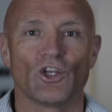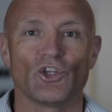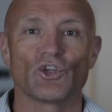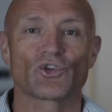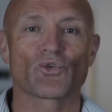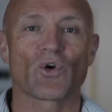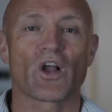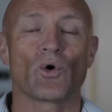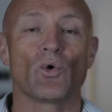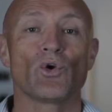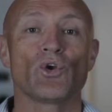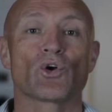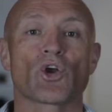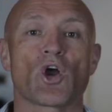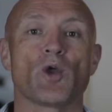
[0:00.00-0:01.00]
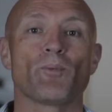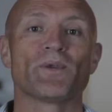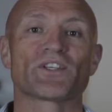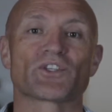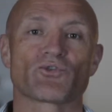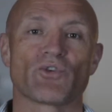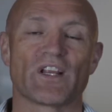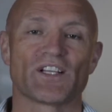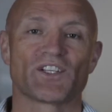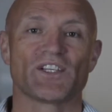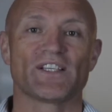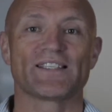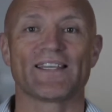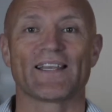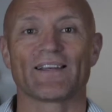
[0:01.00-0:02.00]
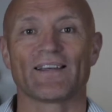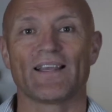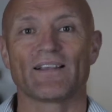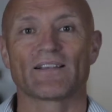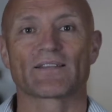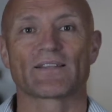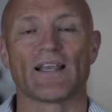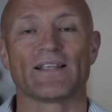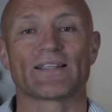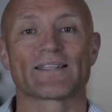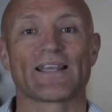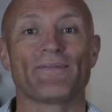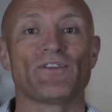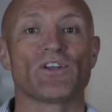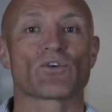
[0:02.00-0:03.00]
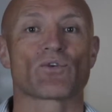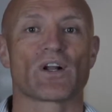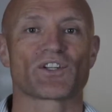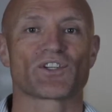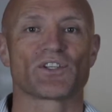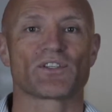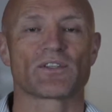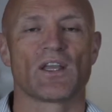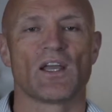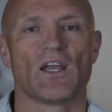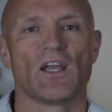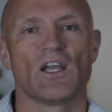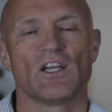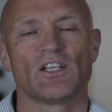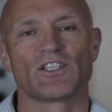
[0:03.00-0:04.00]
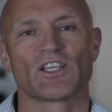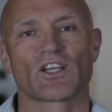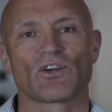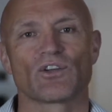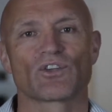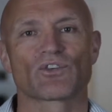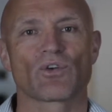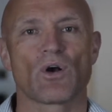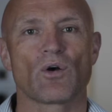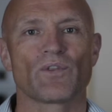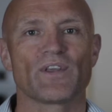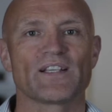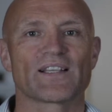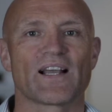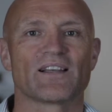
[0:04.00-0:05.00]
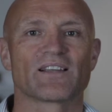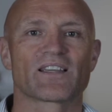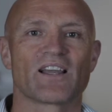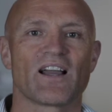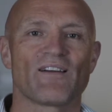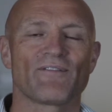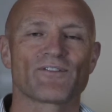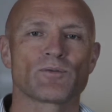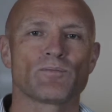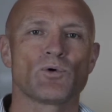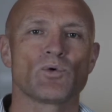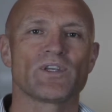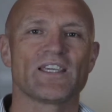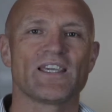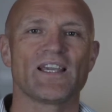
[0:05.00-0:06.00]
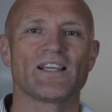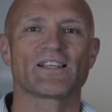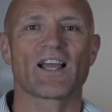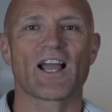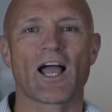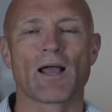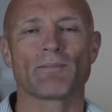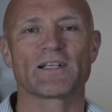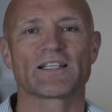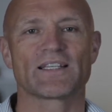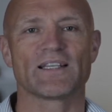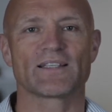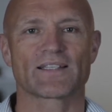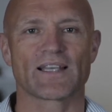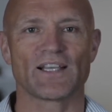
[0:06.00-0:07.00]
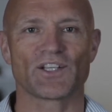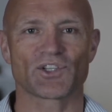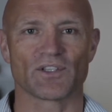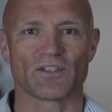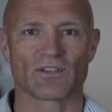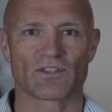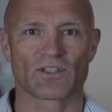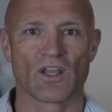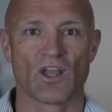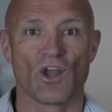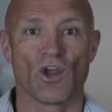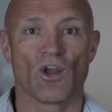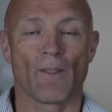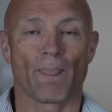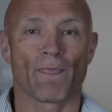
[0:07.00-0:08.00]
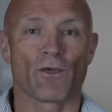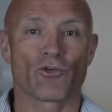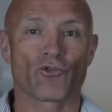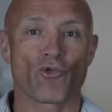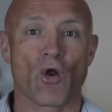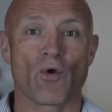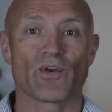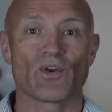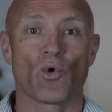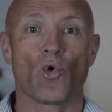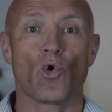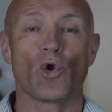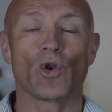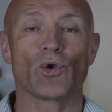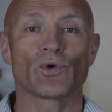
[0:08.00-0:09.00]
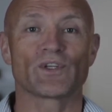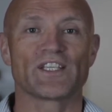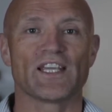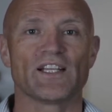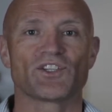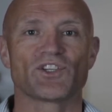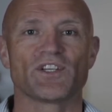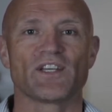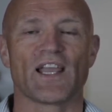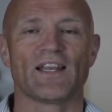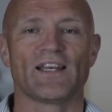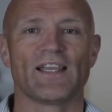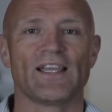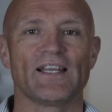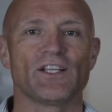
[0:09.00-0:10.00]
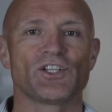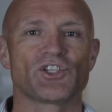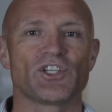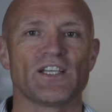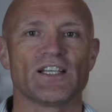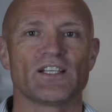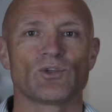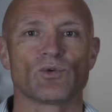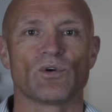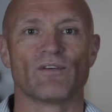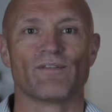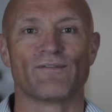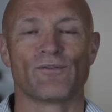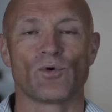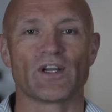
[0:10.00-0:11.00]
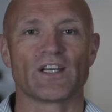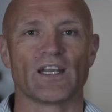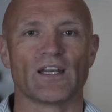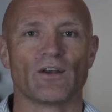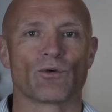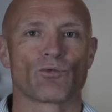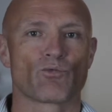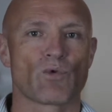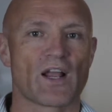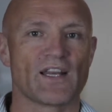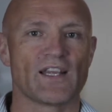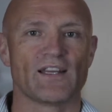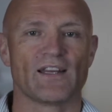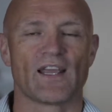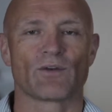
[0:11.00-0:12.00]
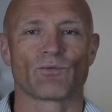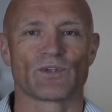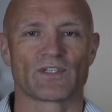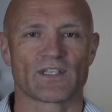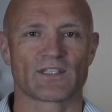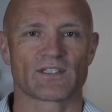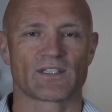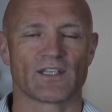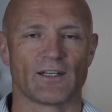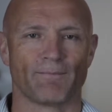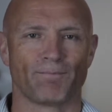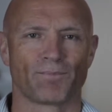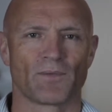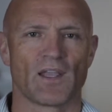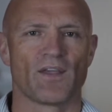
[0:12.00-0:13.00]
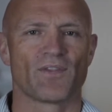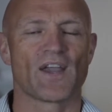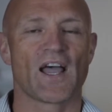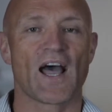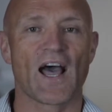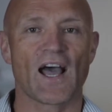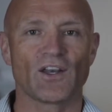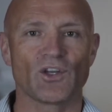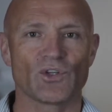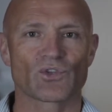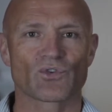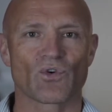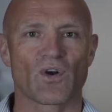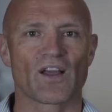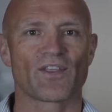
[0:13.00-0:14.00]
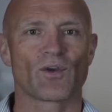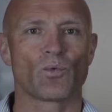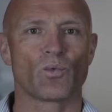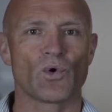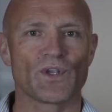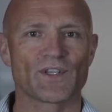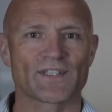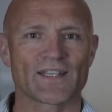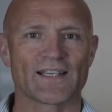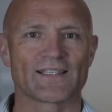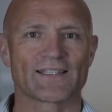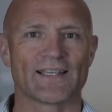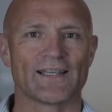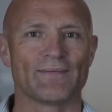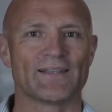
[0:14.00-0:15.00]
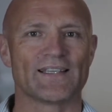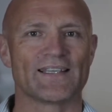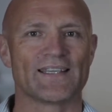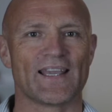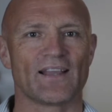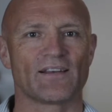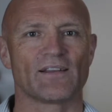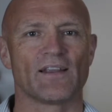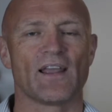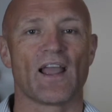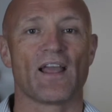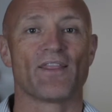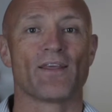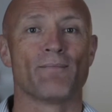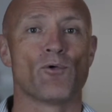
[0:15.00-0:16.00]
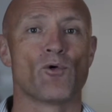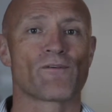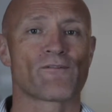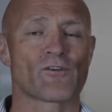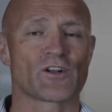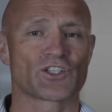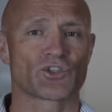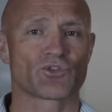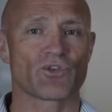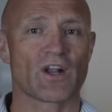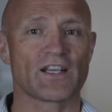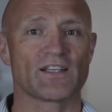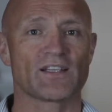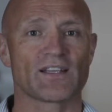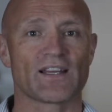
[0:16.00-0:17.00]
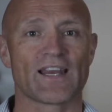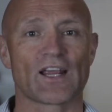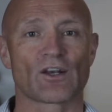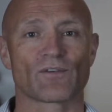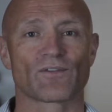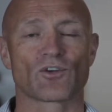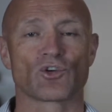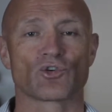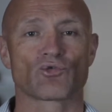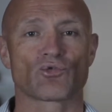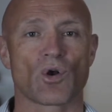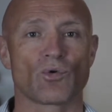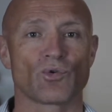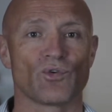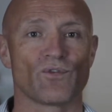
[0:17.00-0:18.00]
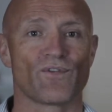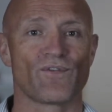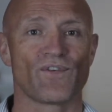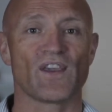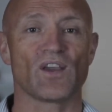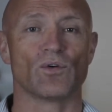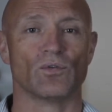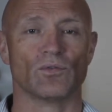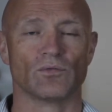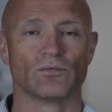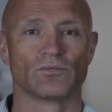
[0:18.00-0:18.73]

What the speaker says: You try all your coping strategies, techniques, and safety crutches to control these uncomfortable yet harmless sensations, throwing all your attention and energy into avoiding, running, and resisting. The harder you try, the worse they seem to get, and the more frustrated and out of control you feel.